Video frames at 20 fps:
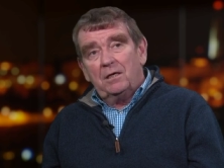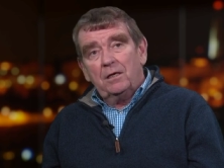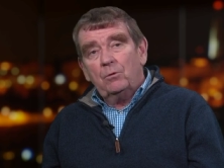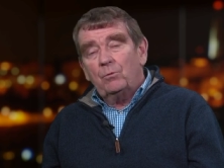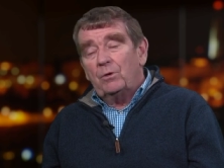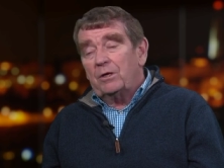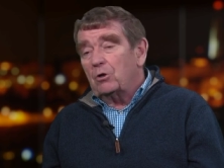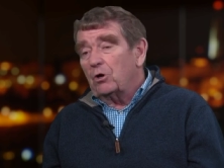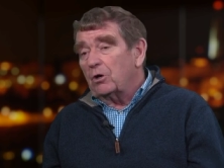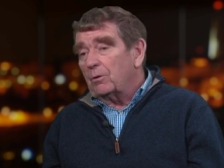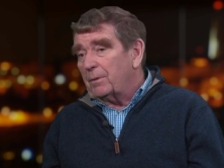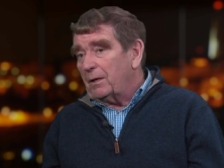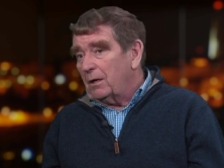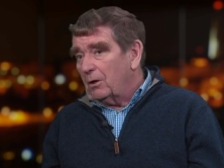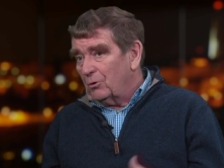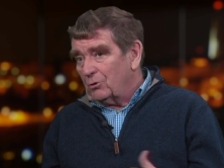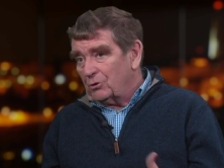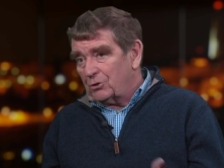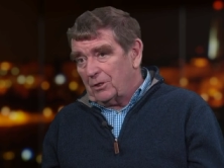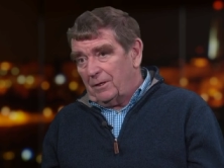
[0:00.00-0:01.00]
we've got to be
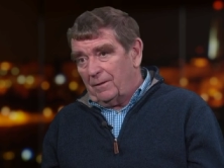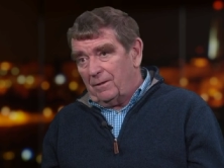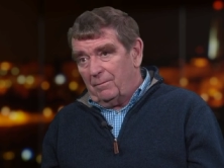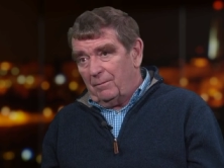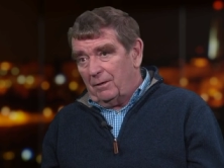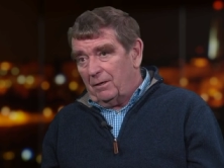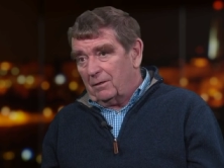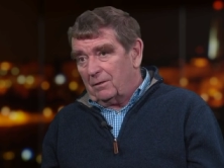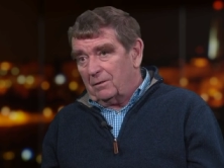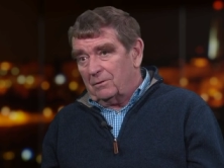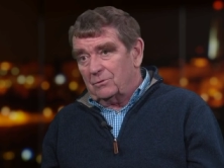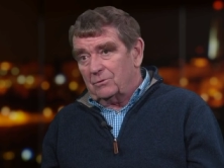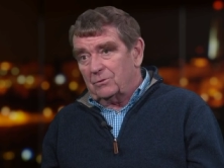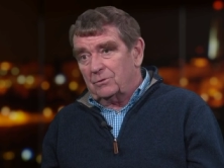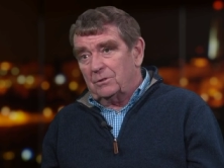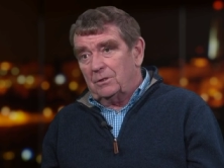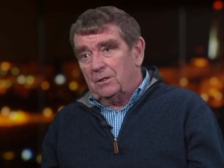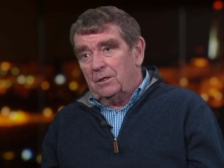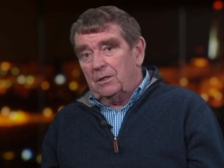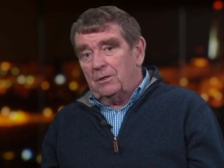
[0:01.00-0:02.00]
alongside the Americans.
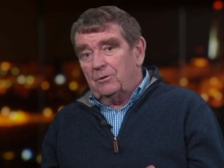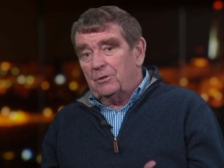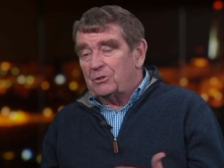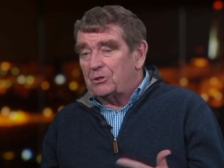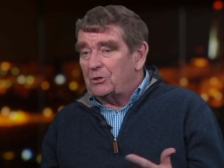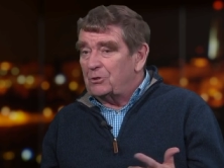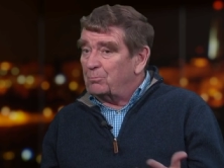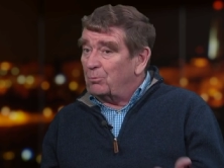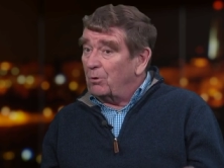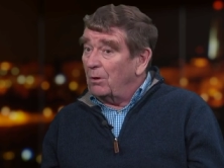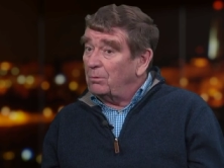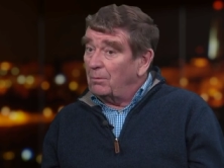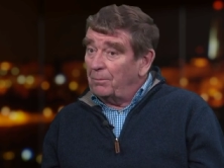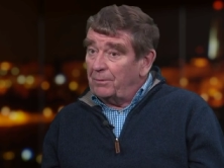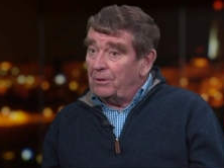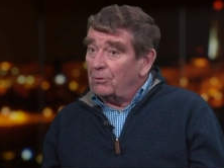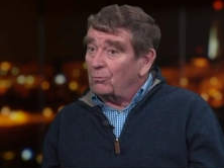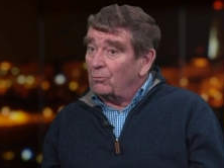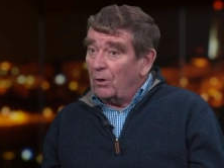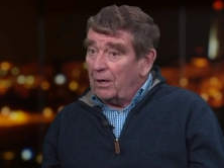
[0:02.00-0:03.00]
This is
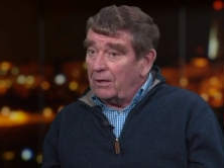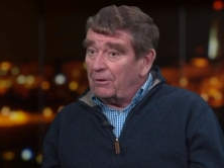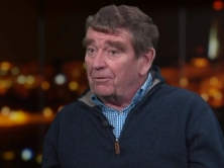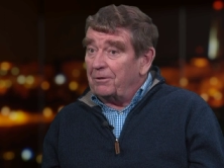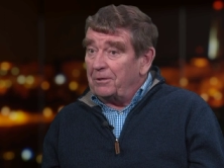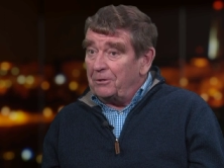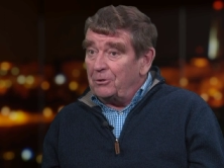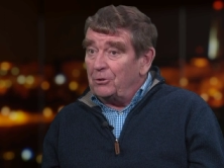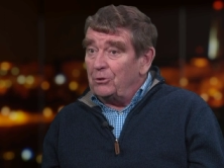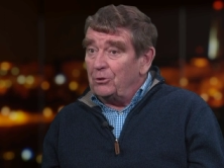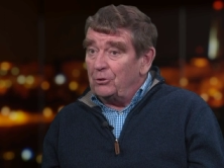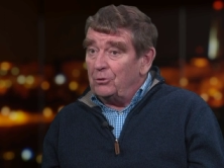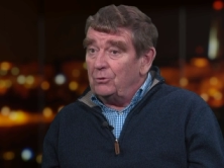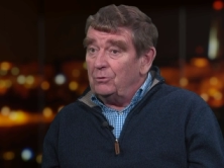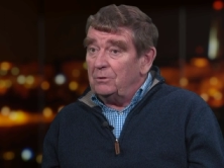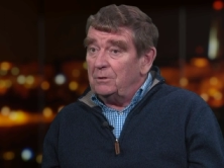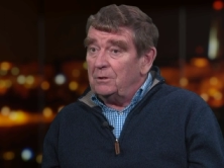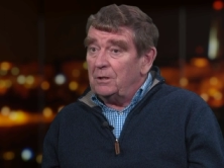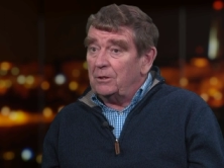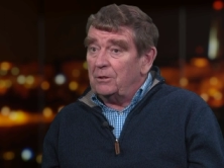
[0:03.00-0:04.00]
probably the right thing to
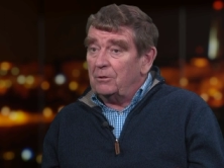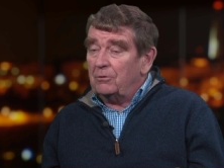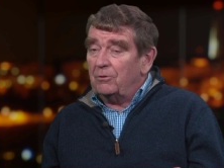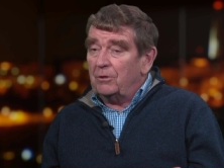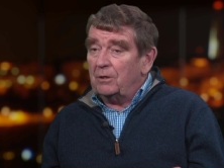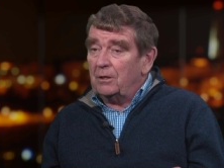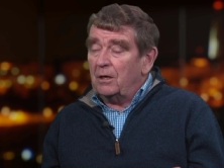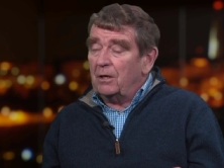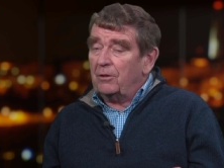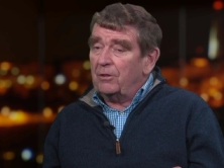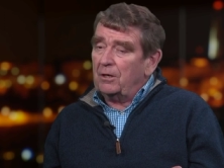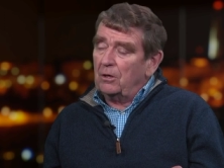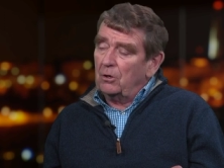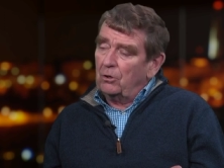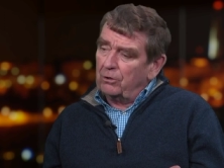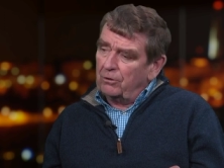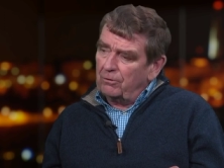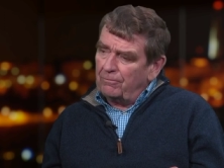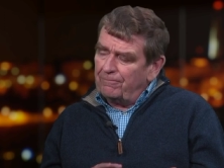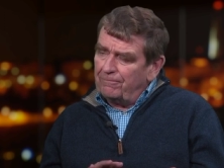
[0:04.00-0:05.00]
do. I don't think, I think a
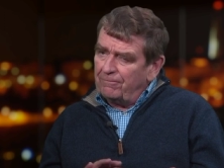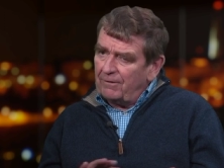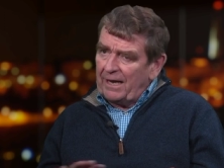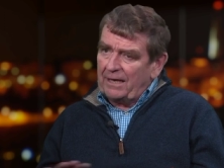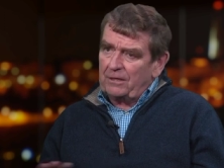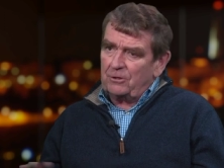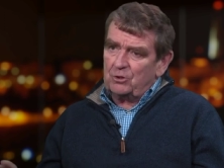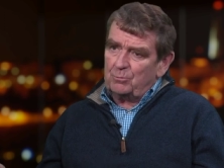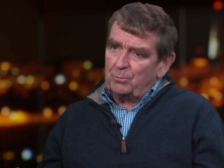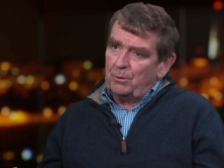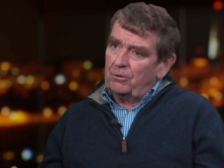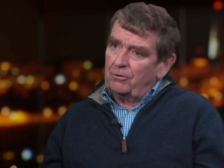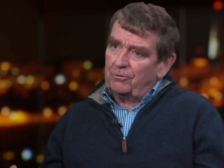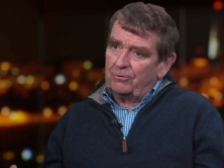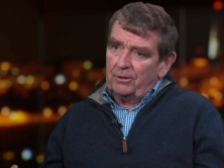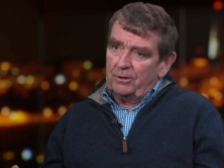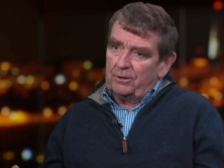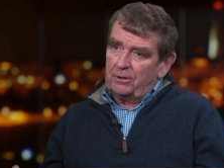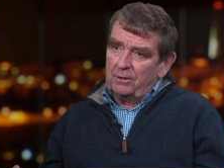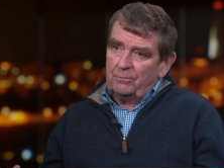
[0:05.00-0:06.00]
lot of the flack that's been
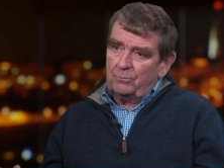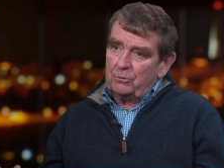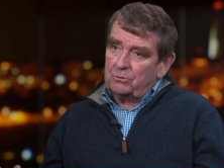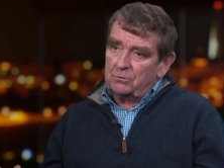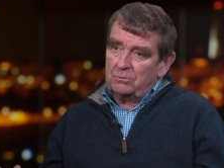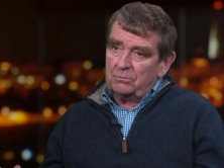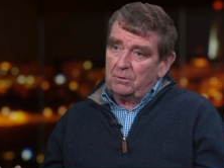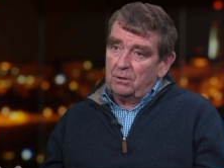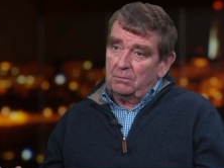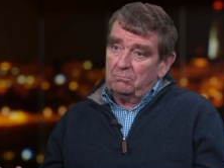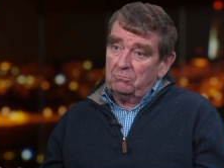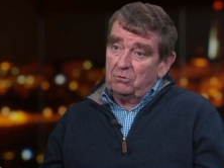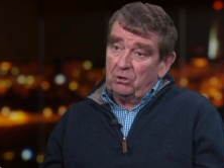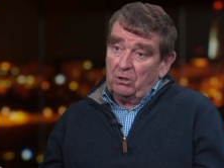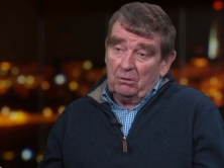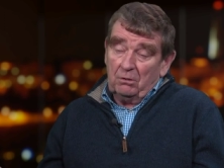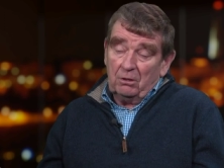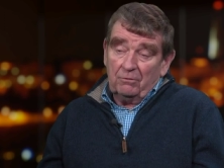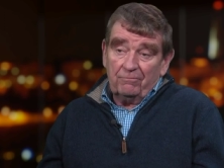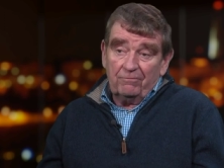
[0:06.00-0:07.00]
thrown at him was, you
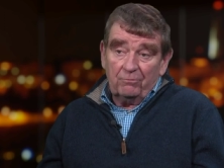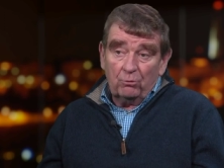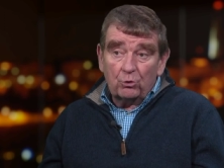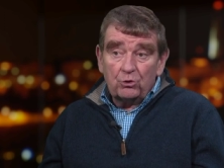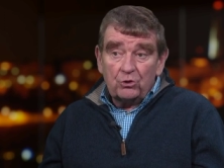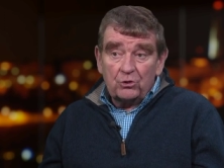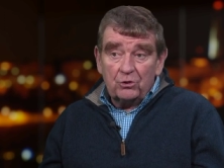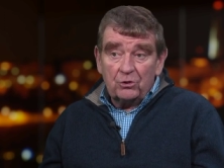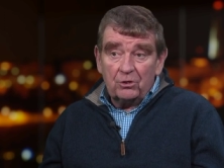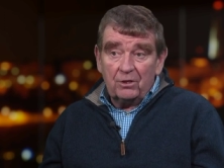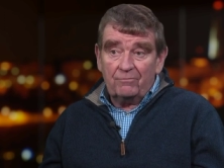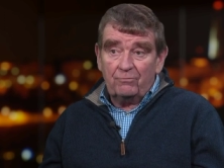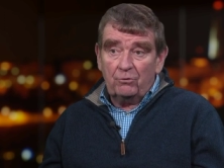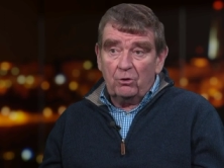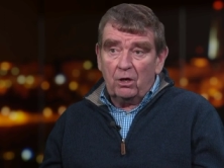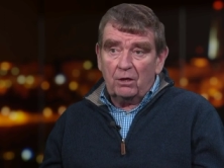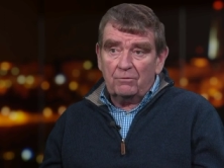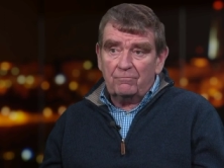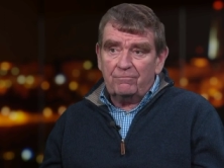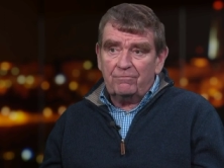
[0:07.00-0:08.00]
know, unfortunate, if
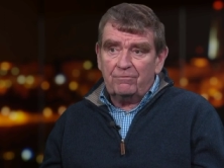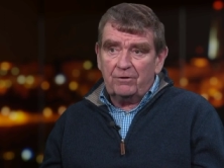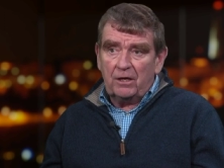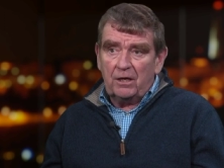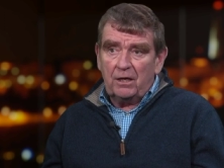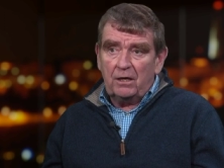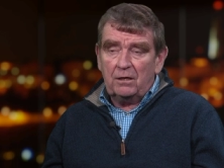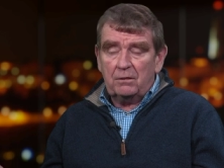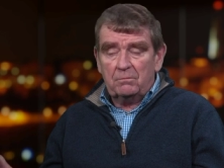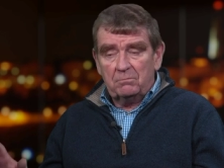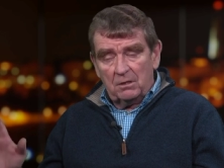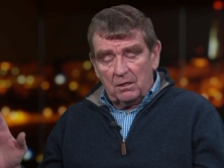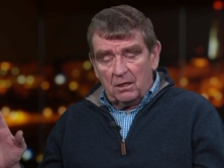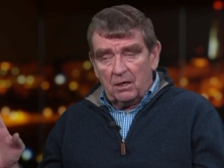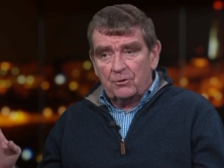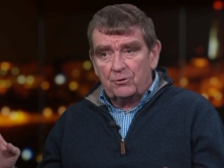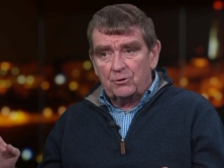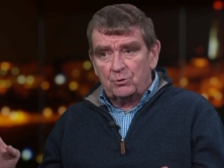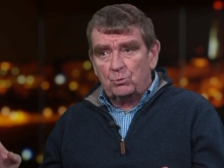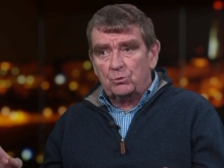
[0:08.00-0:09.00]
not unfair, and
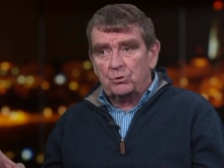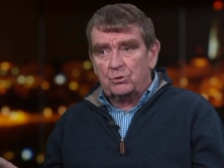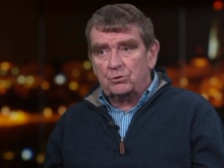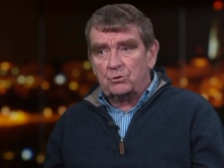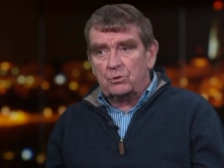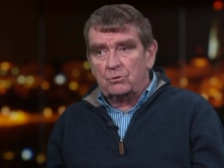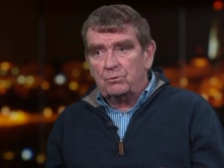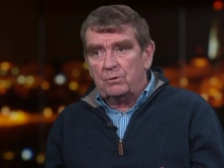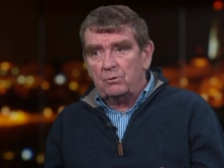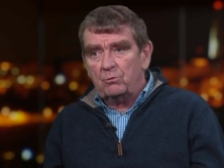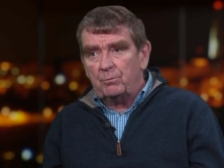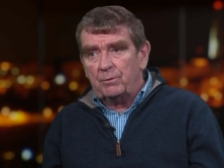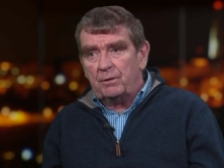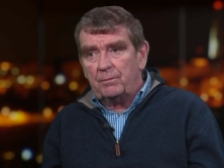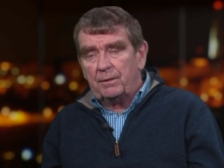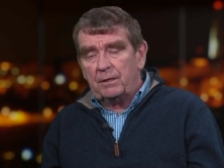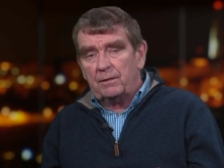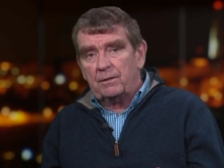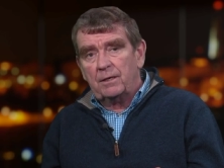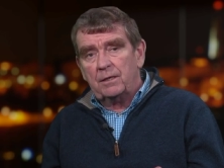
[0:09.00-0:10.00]
others will disagree with me
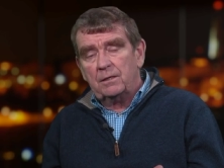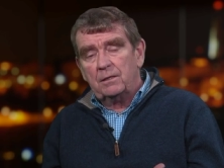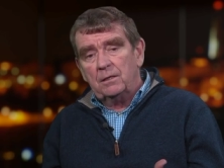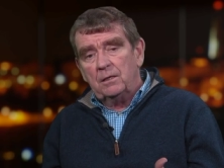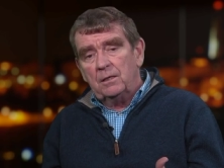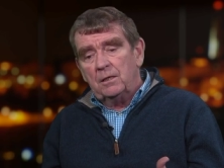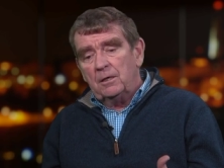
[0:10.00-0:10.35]
about that.